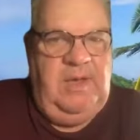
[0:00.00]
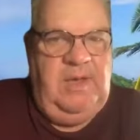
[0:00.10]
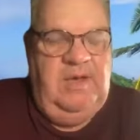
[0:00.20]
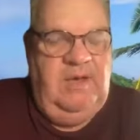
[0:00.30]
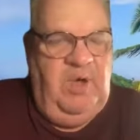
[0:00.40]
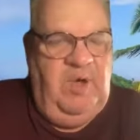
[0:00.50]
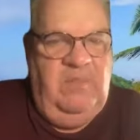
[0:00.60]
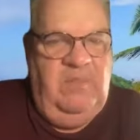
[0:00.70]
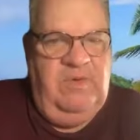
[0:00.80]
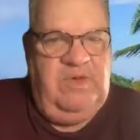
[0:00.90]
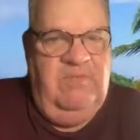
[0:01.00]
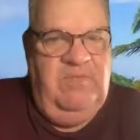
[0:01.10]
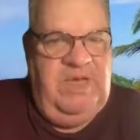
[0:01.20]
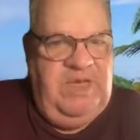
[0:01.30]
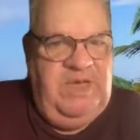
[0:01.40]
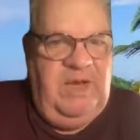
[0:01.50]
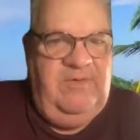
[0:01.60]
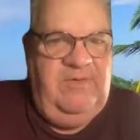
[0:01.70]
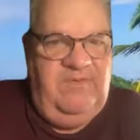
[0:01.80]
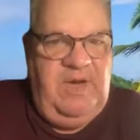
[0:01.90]
in the Bible can be your
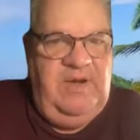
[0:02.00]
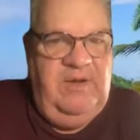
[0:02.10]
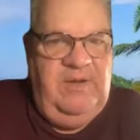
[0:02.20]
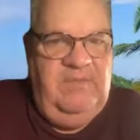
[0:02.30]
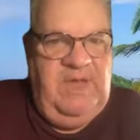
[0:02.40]
close friend.